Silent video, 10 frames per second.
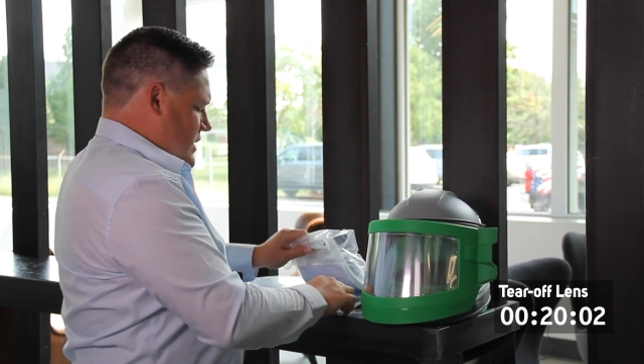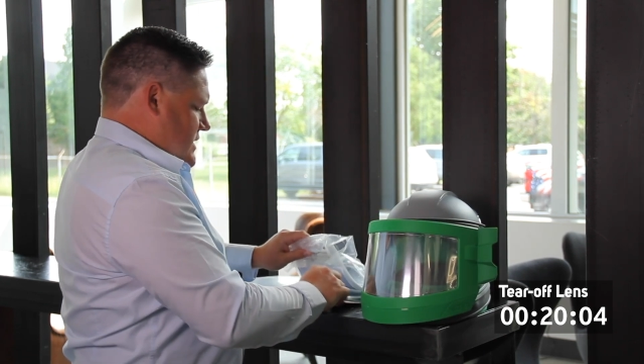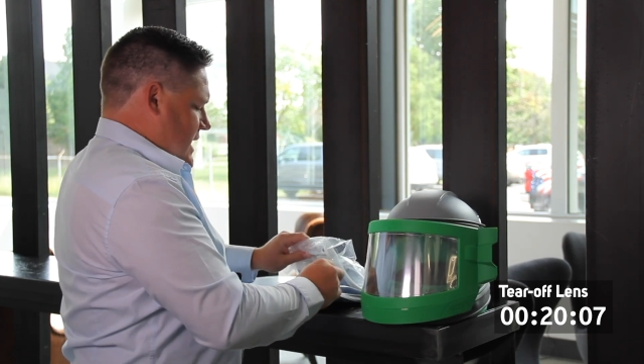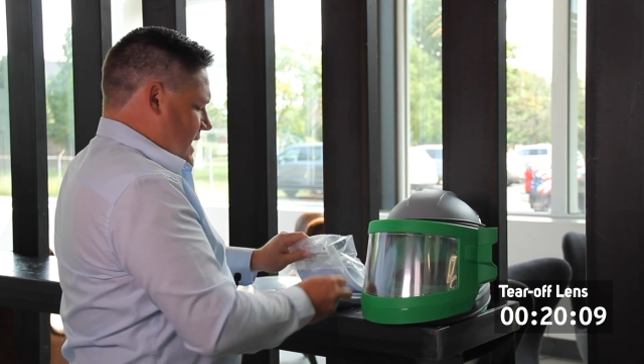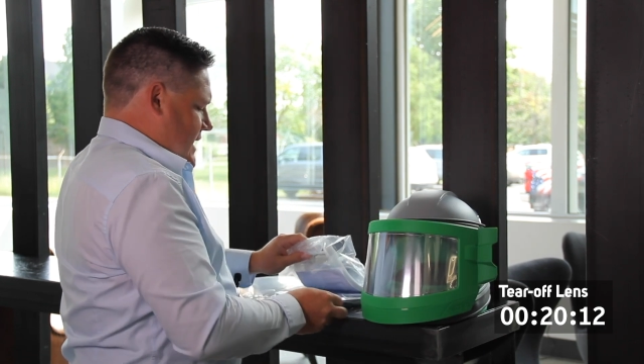to
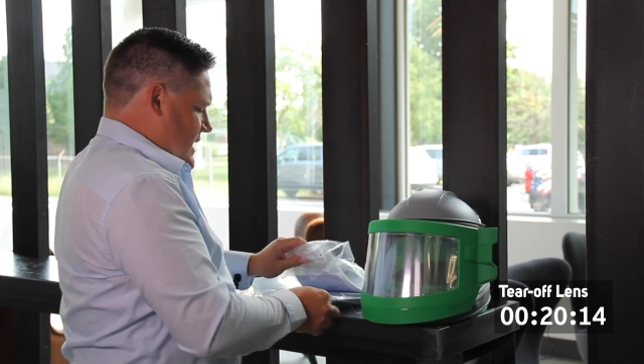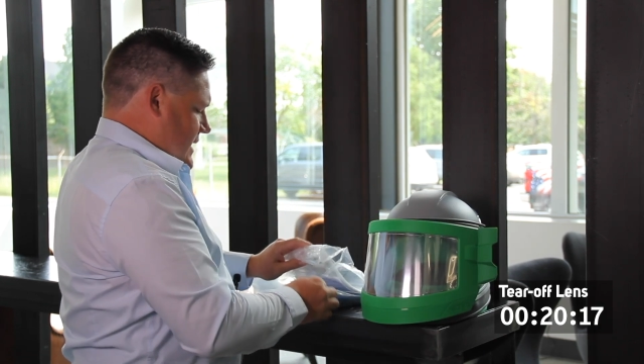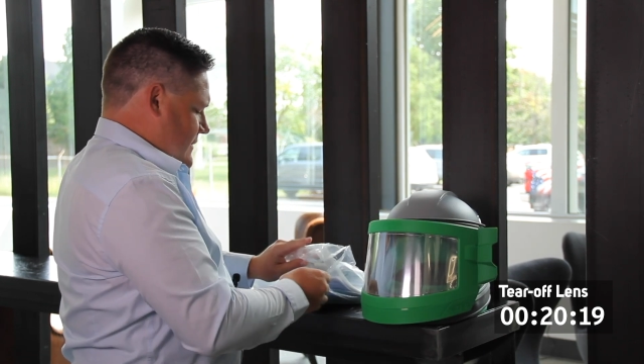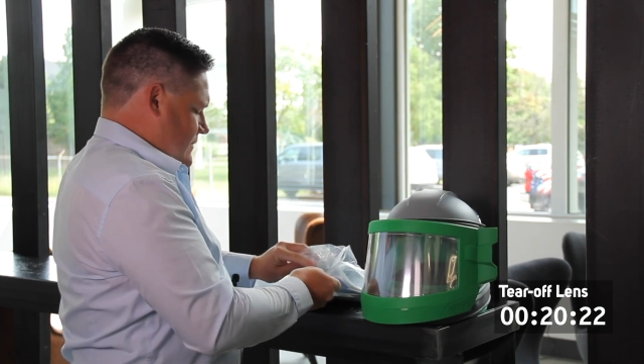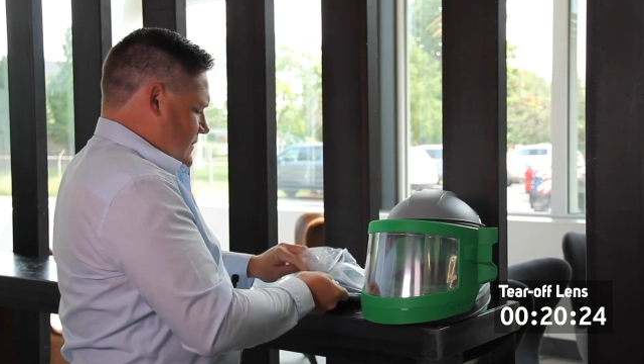take
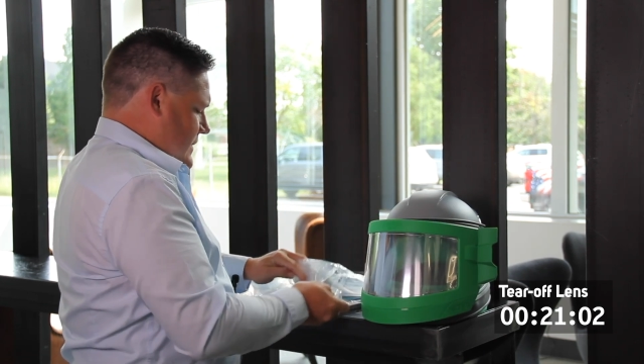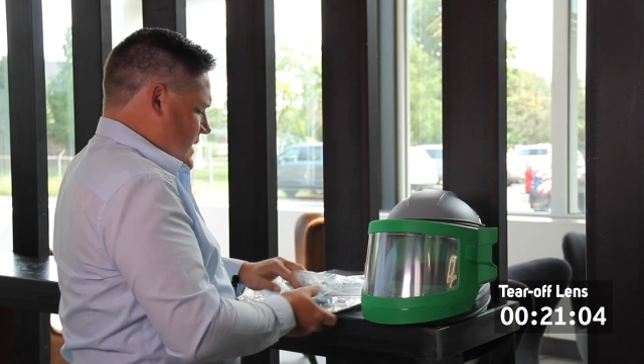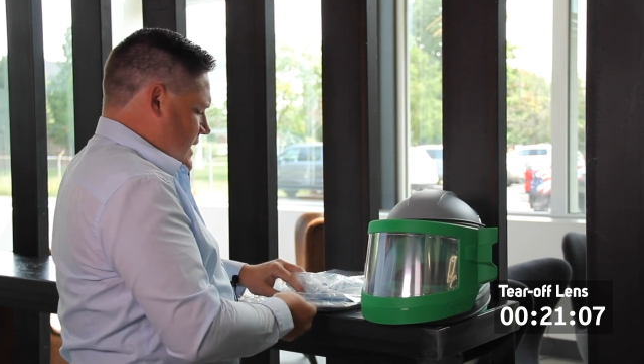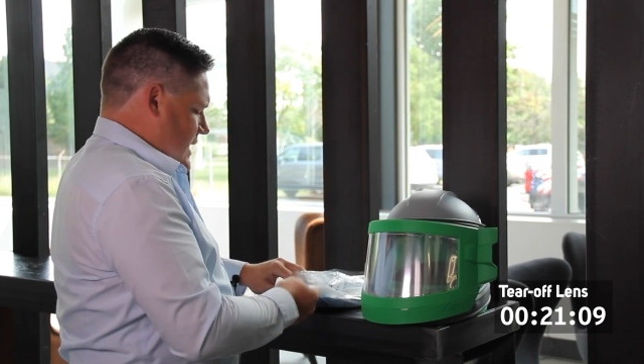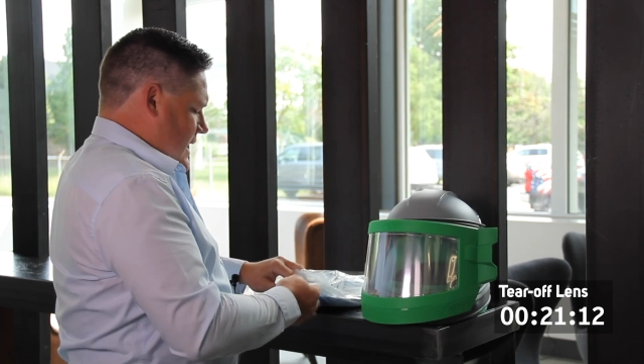
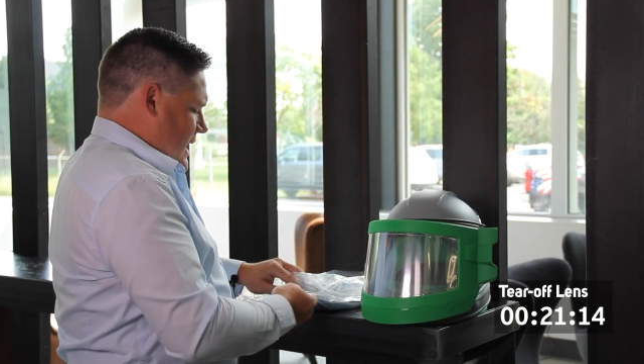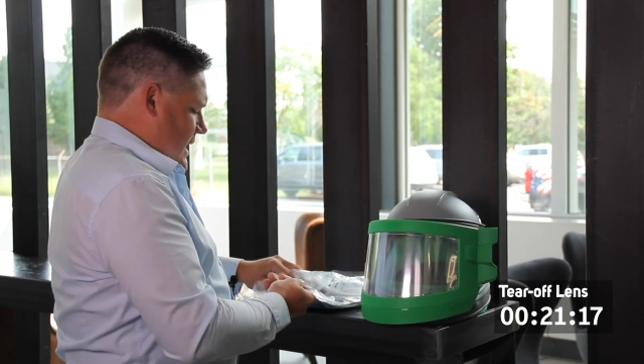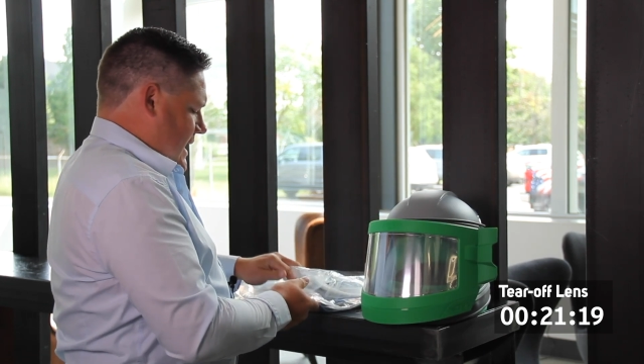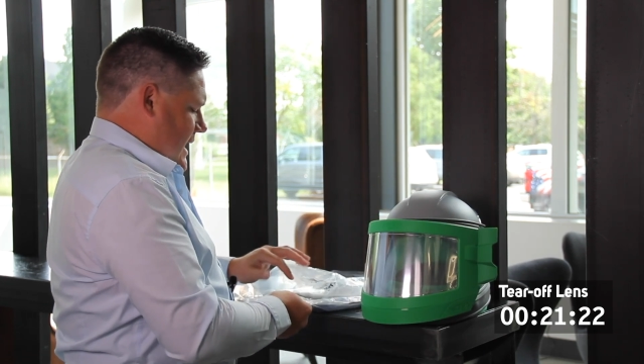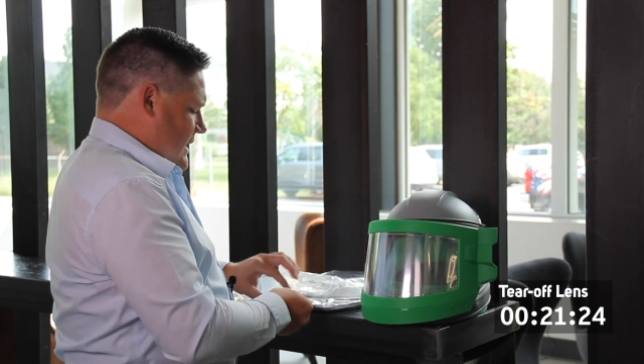
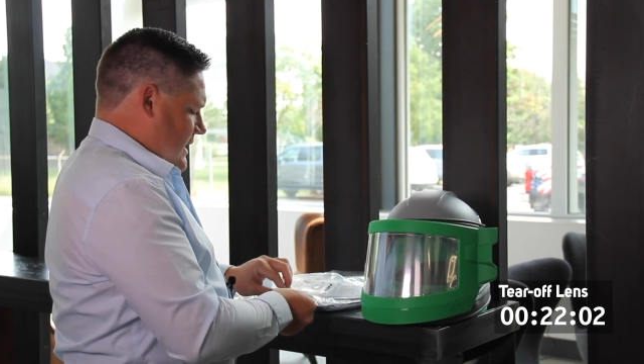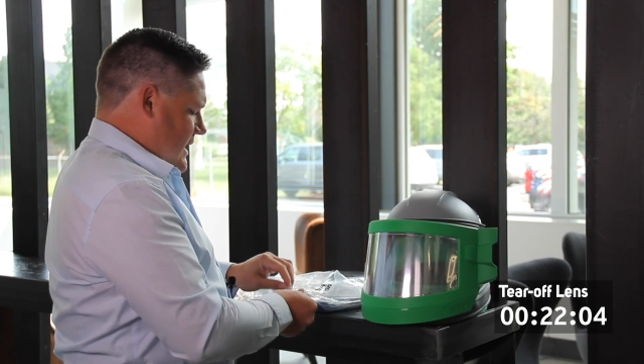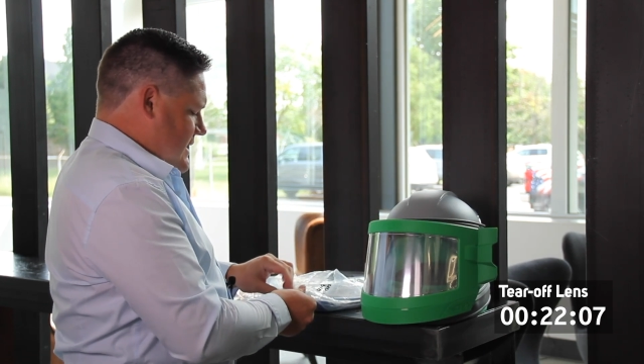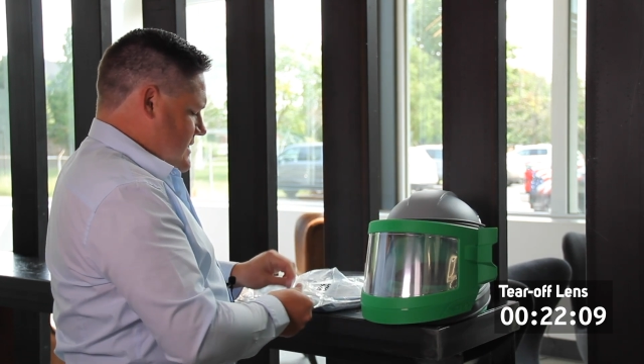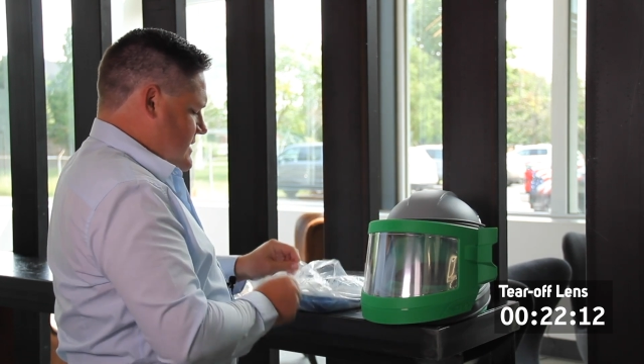an outer
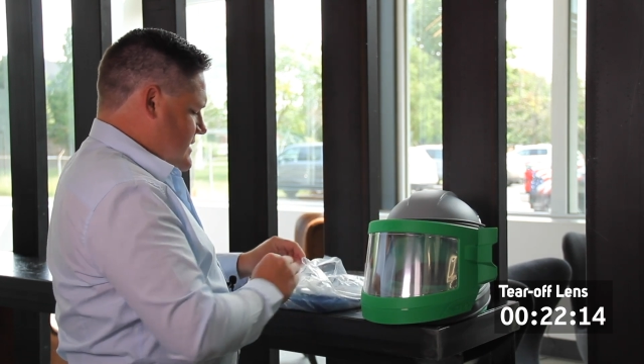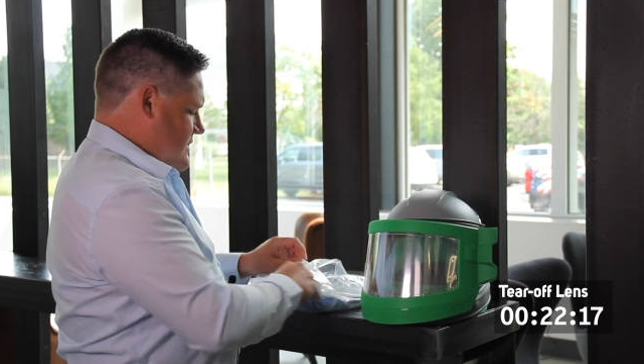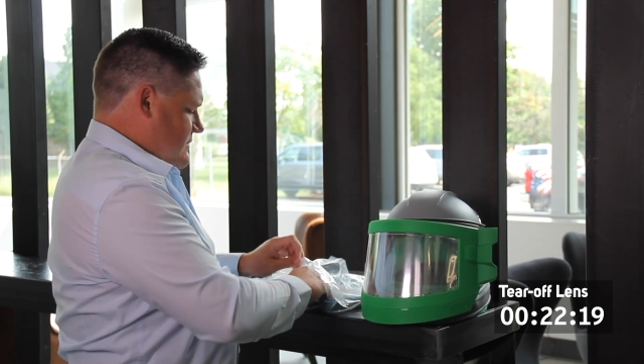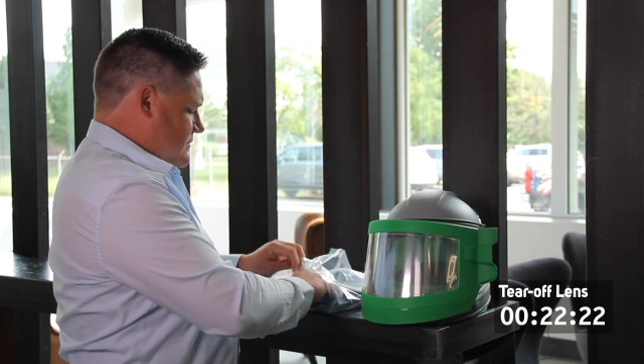lens